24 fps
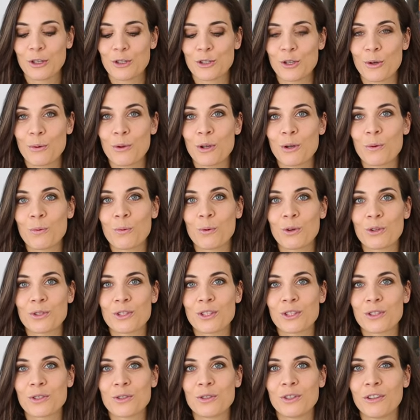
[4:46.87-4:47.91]
So it
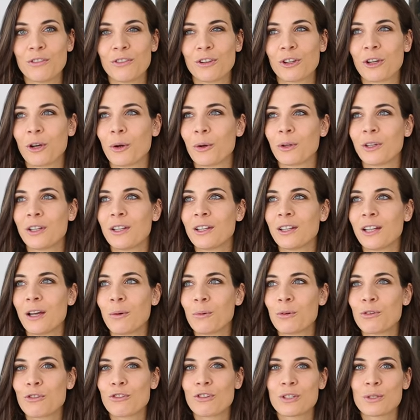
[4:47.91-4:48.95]
wasn't too difficult. I think
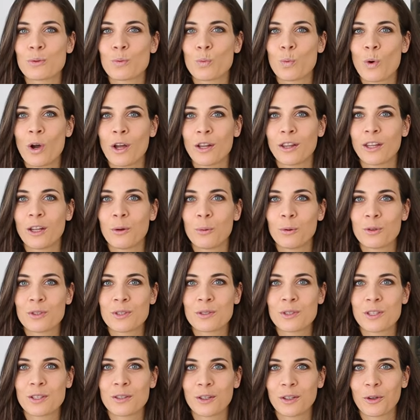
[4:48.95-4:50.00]
there was just one that
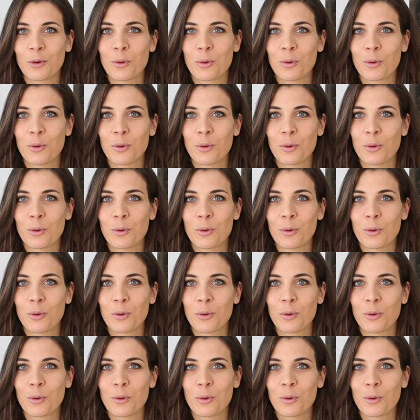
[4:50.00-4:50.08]
was